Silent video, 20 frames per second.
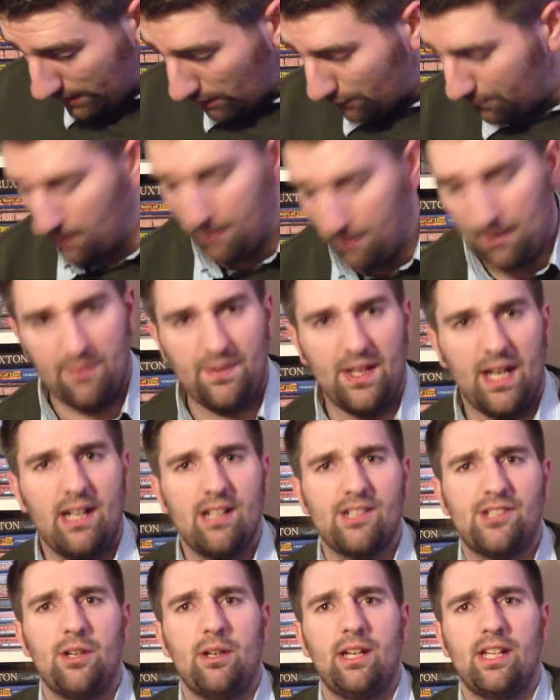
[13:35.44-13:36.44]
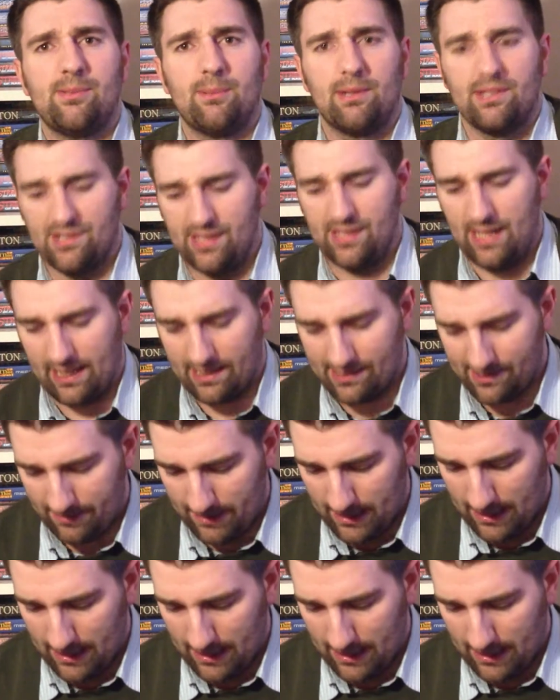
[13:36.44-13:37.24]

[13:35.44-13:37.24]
got for my birthday. Let's do these ones next.